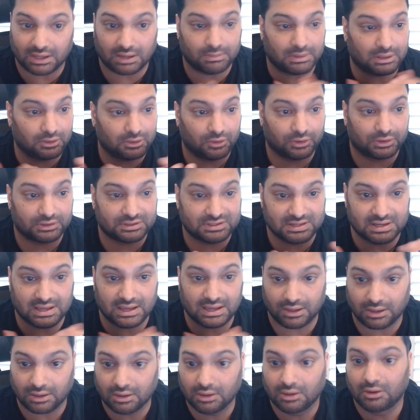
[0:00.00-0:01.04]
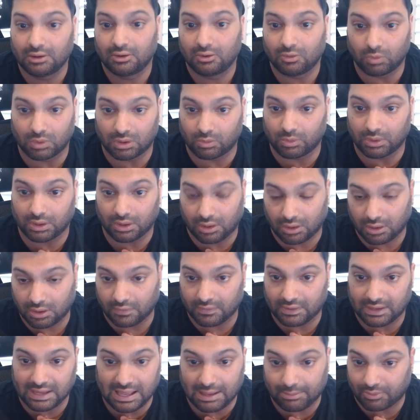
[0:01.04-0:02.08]
I mean, look, today, where we are in
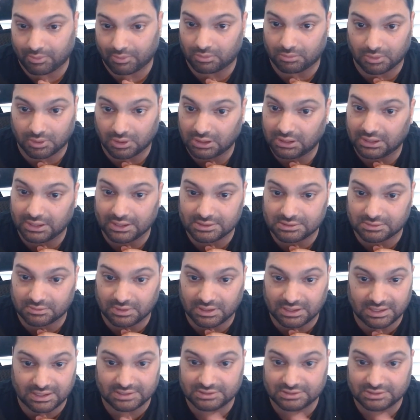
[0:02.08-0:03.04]
the capital markets, right?